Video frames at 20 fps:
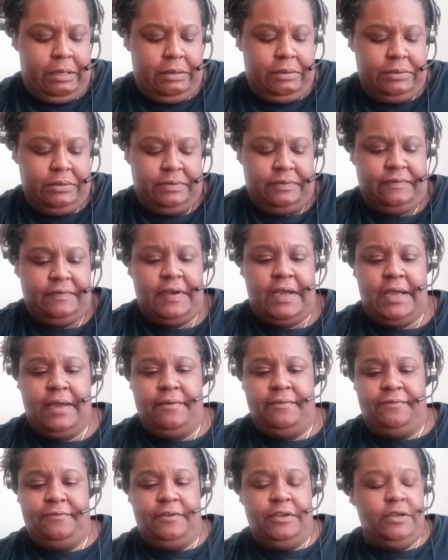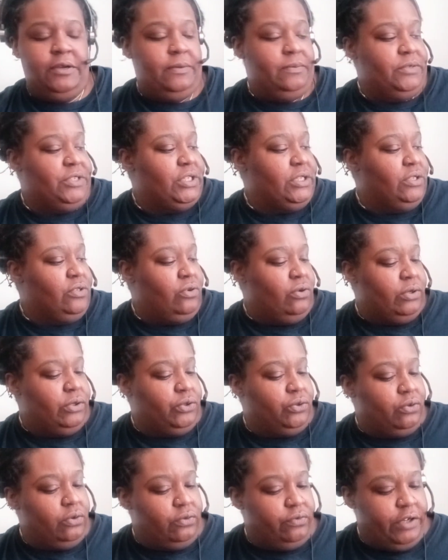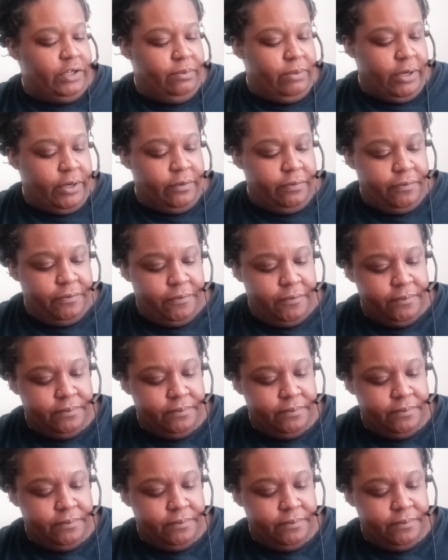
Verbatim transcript: Divine Fem. she's going through a rebirth.